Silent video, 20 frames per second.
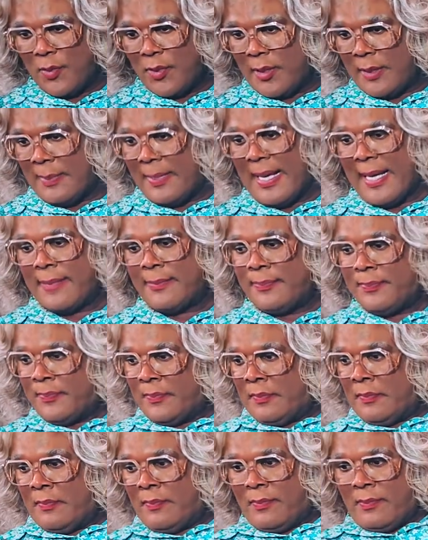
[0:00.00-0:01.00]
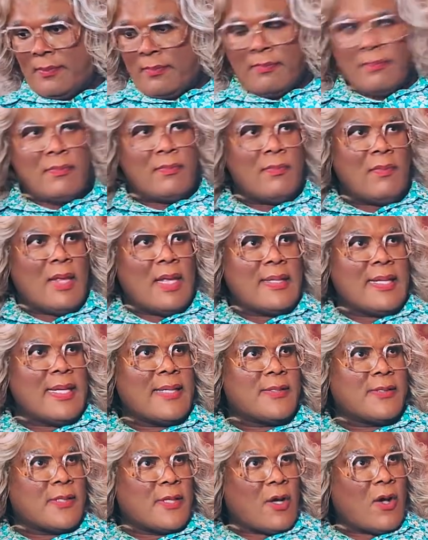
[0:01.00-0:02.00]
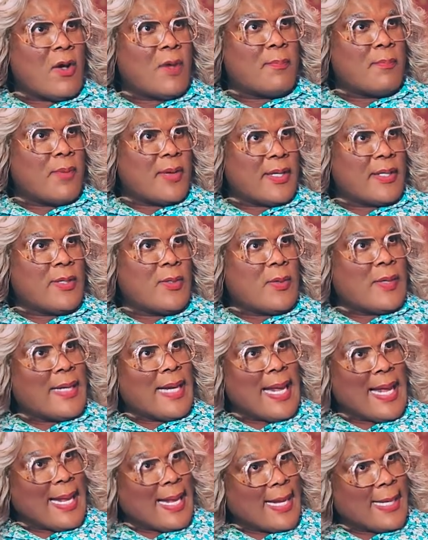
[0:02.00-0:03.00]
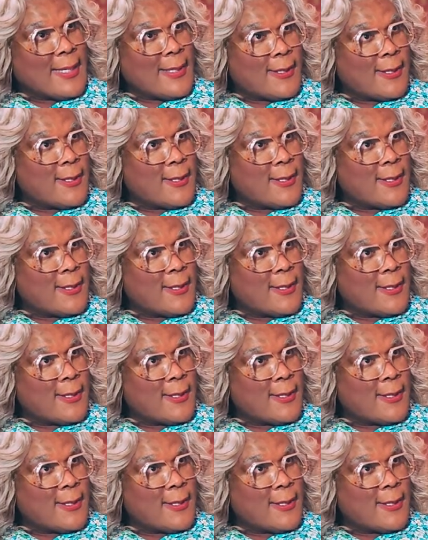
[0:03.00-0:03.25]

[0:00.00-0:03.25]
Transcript: you're worried about. I think it's the heartbreak you done had. Let